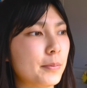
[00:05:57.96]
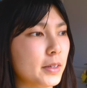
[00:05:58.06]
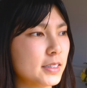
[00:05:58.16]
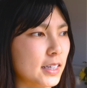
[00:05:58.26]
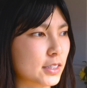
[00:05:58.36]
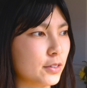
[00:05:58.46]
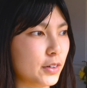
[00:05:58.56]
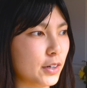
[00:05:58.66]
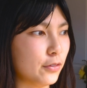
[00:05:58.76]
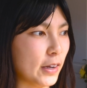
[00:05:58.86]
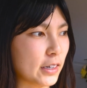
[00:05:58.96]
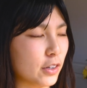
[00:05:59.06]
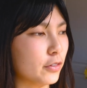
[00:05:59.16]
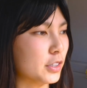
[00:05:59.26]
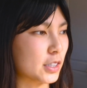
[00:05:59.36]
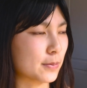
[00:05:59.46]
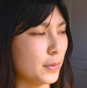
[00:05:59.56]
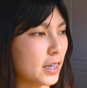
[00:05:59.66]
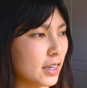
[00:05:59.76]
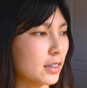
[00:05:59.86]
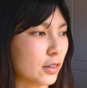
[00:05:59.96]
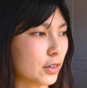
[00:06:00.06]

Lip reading: it's actually very effective in just making it